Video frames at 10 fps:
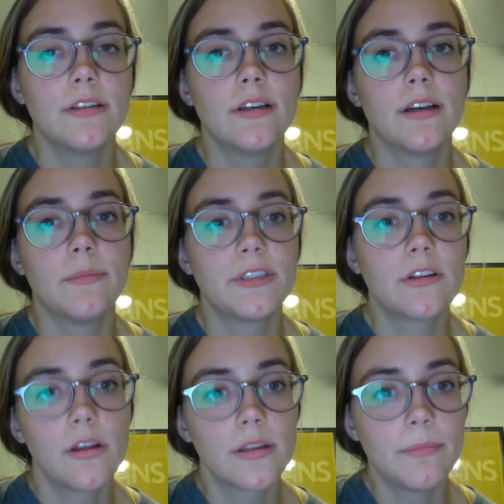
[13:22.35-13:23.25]
is
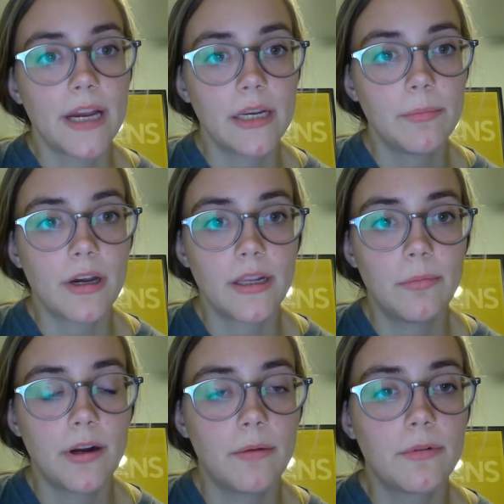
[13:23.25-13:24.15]
called the mind-body
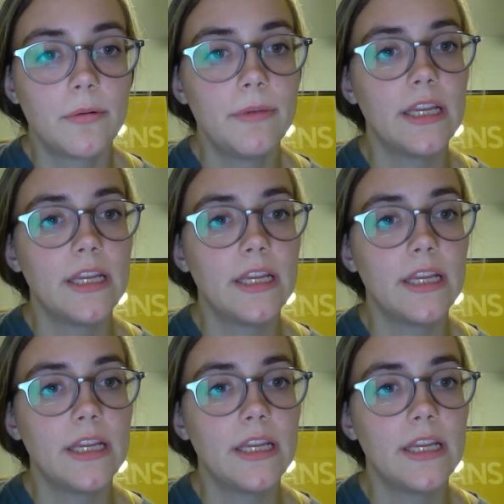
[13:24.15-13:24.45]
problem.